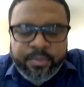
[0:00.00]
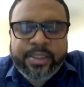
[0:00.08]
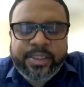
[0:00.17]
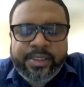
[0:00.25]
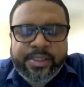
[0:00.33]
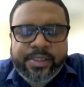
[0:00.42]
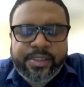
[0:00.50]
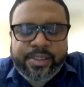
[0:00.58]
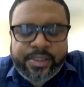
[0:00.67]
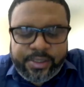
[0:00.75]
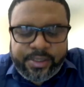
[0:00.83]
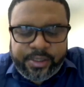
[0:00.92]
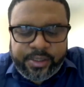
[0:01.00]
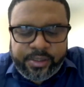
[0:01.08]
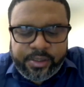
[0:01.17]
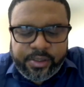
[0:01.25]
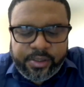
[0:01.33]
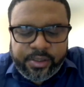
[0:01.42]
Belize City.
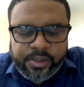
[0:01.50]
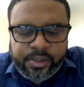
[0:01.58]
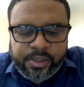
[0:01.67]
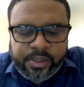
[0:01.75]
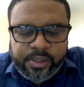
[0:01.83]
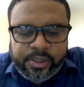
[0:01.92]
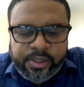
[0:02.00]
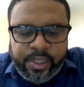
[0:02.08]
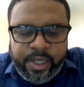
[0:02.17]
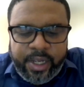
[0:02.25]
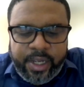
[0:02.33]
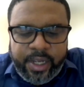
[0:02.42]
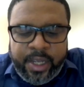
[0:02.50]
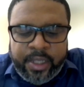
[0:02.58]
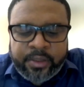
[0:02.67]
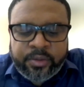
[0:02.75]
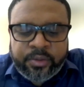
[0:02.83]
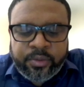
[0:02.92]

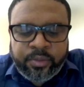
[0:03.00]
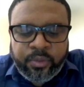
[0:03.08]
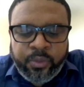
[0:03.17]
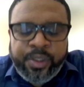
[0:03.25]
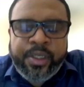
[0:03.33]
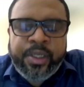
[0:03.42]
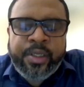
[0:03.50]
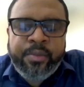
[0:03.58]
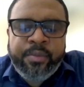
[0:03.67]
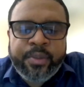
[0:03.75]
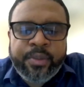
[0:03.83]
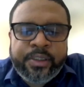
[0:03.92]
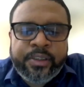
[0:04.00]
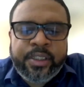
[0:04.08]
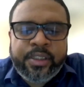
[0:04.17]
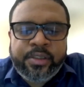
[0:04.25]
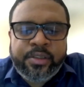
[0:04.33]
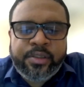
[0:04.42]
And we
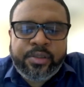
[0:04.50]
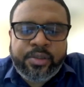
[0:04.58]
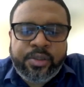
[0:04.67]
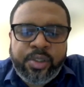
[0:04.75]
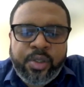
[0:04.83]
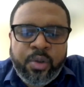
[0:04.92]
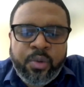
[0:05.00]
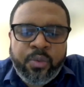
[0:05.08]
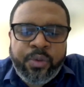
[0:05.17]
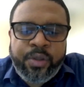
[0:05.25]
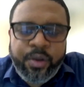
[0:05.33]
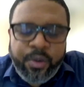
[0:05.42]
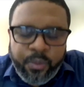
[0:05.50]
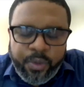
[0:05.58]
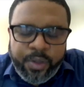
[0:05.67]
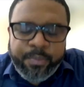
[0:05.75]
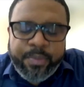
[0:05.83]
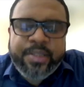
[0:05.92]
Belizeans, you know, we,
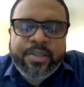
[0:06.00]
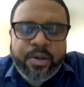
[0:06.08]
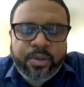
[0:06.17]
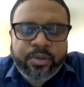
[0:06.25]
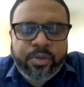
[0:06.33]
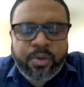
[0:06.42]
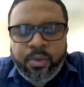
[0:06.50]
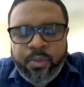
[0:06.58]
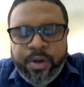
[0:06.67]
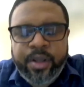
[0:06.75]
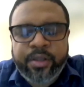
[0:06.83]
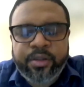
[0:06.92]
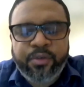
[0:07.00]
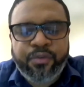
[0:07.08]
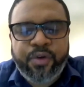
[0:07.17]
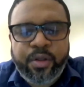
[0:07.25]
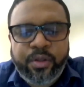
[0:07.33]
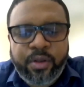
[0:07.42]
we beat out or we're at the
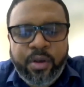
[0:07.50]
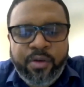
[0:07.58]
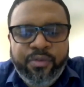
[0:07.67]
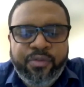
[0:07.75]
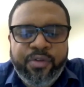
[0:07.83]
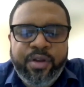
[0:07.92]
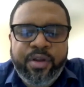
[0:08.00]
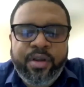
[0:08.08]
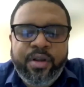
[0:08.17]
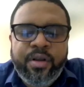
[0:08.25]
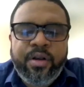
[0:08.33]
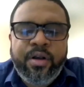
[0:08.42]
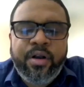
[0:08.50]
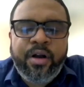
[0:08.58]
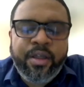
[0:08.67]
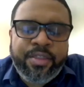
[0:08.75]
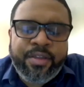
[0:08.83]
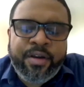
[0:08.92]
front of
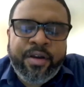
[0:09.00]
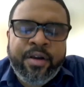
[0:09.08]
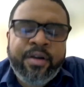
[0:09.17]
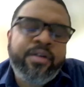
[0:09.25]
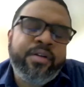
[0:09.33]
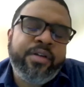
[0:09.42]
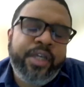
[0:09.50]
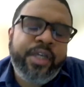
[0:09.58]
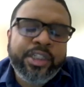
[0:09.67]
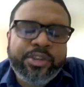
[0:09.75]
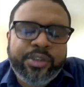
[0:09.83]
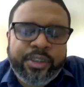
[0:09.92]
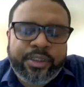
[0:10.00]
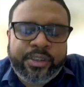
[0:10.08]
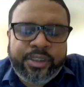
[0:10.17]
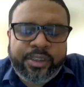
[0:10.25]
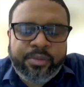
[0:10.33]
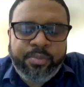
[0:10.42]
other
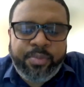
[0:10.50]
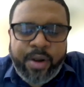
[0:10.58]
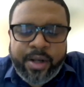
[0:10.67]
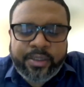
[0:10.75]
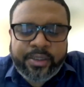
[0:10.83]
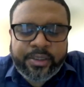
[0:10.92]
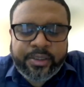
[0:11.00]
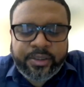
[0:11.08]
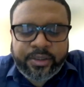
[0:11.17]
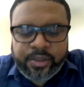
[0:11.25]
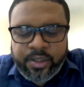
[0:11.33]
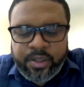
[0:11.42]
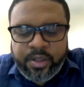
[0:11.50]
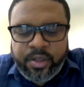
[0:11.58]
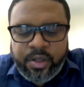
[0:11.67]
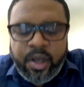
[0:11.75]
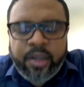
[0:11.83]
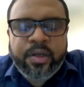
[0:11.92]
interested parties,
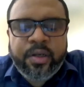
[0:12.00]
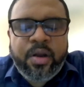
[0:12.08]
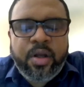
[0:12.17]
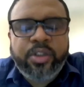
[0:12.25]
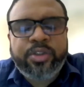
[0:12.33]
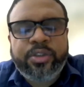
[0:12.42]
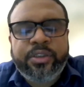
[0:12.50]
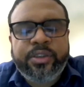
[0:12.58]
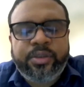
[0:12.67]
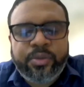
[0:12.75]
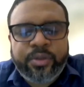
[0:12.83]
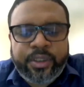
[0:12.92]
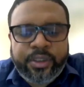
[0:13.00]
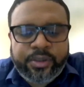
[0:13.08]
other countries who are